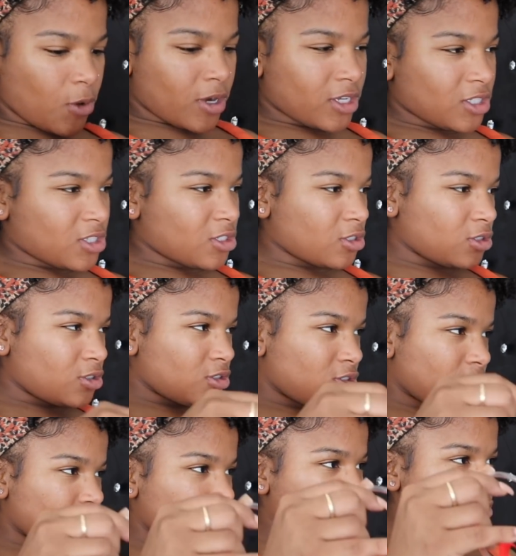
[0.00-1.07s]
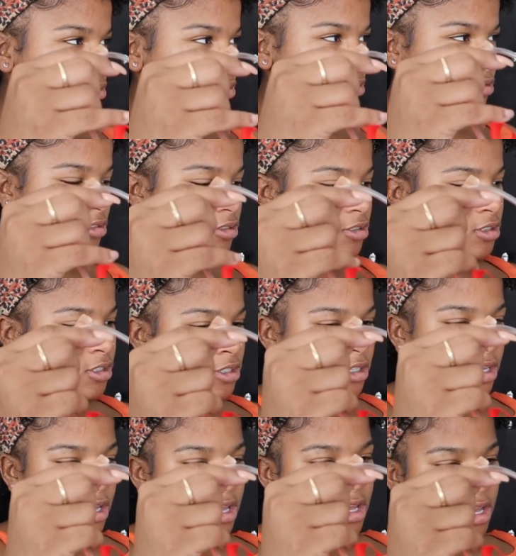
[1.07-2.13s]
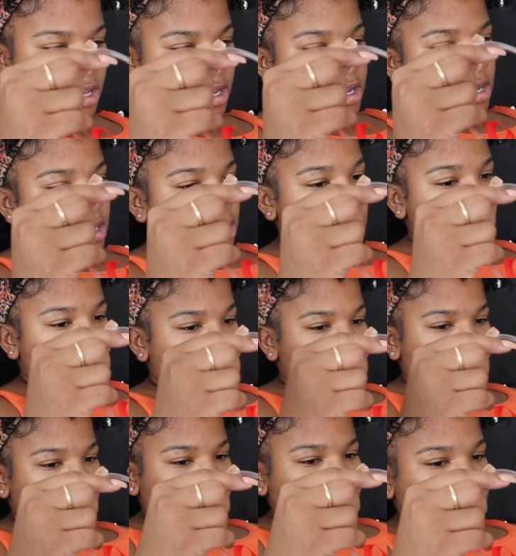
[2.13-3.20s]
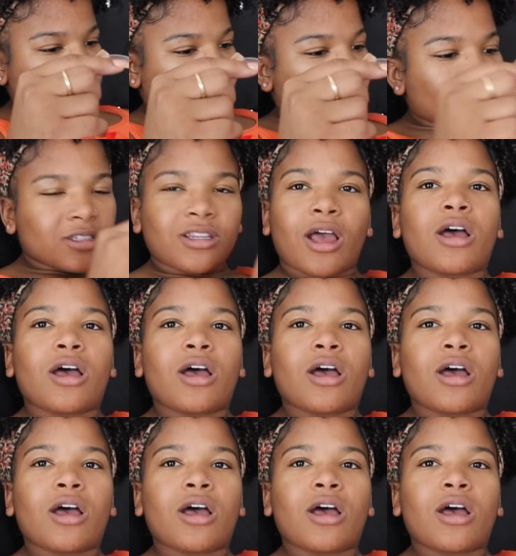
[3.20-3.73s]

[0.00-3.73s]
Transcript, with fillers: forty-two. You be running out. And you be having a heavy flow and you be running out.